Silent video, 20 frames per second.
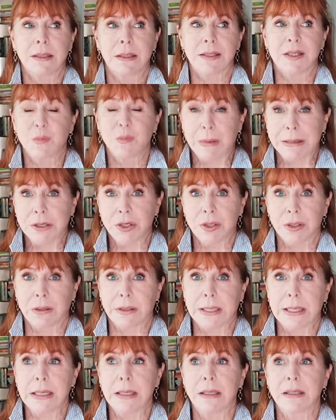
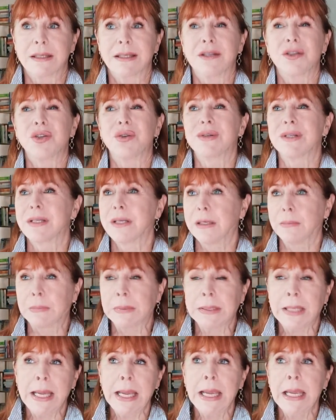especially since you stay up
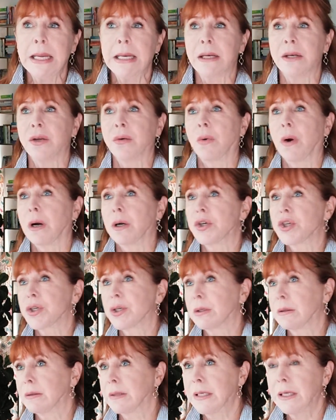late and you
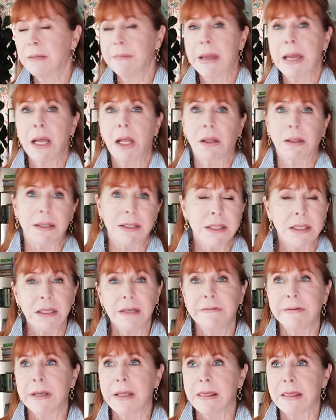watch email and
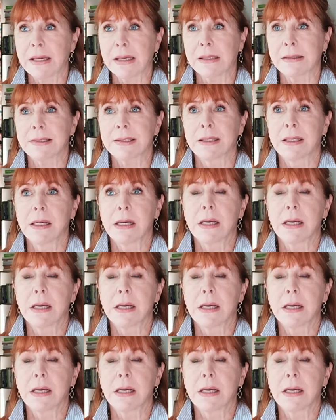TV and things,